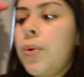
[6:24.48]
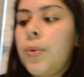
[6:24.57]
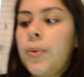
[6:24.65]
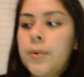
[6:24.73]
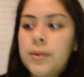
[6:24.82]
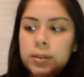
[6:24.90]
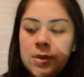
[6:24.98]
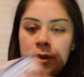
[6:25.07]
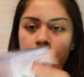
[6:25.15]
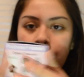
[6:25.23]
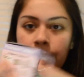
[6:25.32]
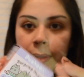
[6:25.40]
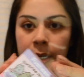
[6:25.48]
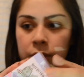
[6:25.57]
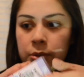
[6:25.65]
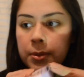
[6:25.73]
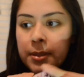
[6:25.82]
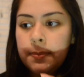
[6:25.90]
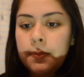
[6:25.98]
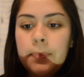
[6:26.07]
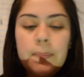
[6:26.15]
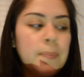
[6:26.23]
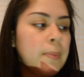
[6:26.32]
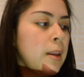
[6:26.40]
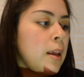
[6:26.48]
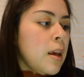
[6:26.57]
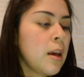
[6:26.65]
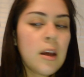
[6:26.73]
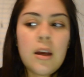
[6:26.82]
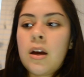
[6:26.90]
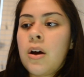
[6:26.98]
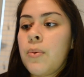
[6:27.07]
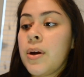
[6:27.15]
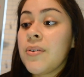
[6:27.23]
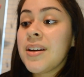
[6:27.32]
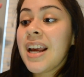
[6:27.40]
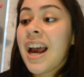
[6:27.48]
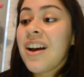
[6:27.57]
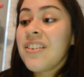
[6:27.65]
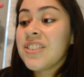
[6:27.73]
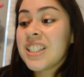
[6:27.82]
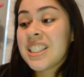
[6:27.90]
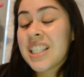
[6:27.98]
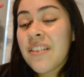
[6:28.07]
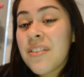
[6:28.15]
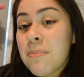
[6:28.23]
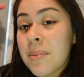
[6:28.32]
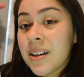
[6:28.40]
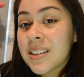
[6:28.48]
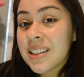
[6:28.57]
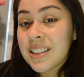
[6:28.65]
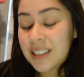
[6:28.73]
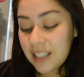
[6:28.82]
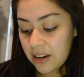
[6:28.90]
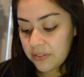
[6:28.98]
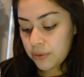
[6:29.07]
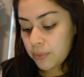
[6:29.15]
Ooh, so, next one. We only have 7 boxes left.